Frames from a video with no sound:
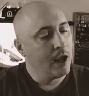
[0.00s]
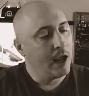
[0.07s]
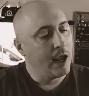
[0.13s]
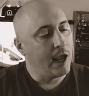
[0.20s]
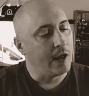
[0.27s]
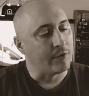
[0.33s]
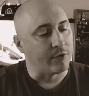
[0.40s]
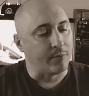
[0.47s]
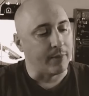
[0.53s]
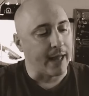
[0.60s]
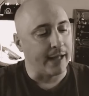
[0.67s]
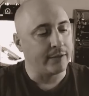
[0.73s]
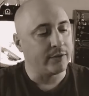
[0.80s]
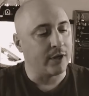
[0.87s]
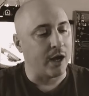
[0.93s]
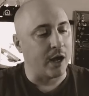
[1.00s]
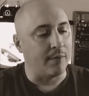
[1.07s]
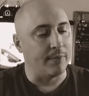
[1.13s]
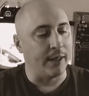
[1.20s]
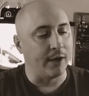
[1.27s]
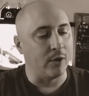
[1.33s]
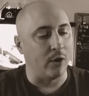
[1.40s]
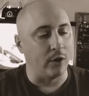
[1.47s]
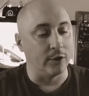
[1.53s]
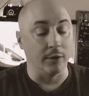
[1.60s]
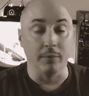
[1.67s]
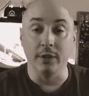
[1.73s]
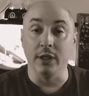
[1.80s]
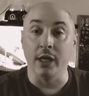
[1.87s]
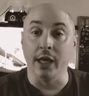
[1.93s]
And from that time they called
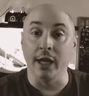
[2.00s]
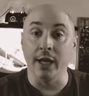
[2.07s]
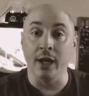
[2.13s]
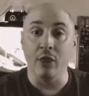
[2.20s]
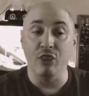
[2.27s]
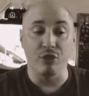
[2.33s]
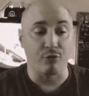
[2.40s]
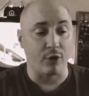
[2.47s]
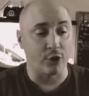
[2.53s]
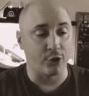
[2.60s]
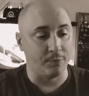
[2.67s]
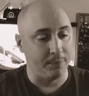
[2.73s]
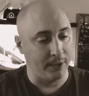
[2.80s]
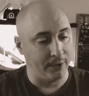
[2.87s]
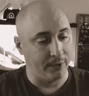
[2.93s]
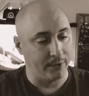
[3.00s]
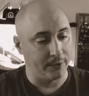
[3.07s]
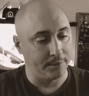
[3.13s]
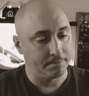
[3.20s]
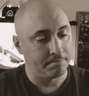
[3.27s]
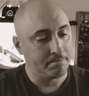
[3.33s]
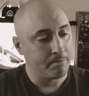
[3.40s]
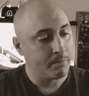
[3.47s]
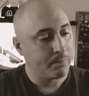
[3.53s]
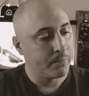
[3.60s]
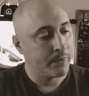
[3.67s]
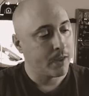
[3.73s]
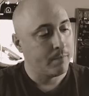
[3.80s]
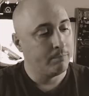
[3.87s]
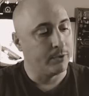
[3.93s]
him King Thrushbeard.
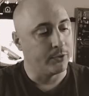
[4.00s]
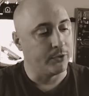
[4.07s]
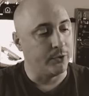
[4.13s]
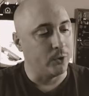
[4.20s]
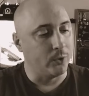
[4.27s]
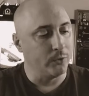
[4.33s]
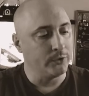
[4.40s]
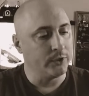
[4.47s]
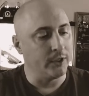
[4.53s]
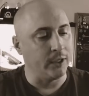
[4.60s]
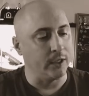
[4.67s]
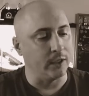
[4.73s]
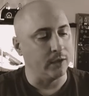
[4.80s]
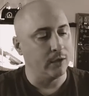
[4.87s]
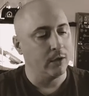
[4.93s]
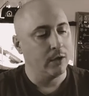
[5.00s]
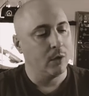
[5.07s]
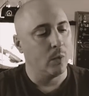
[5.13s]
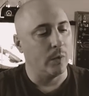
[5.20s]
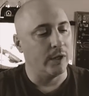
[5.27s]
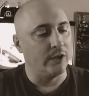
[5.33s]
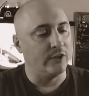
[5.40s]
But the old king, when he